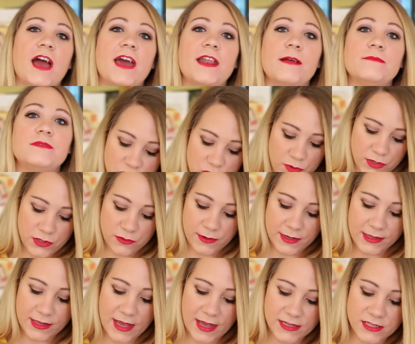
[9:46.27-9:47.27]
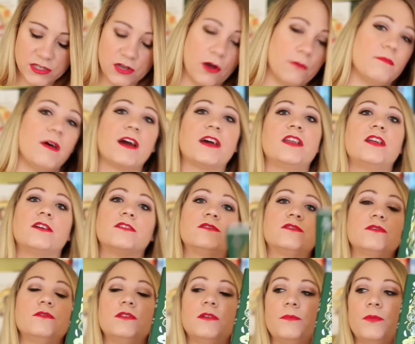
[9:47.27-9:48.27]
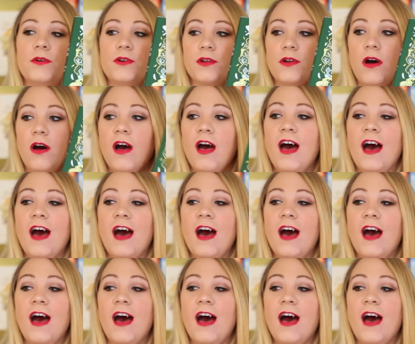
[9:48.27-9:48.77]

item to enjoy doing that, so I'm not going to exclude the book at all.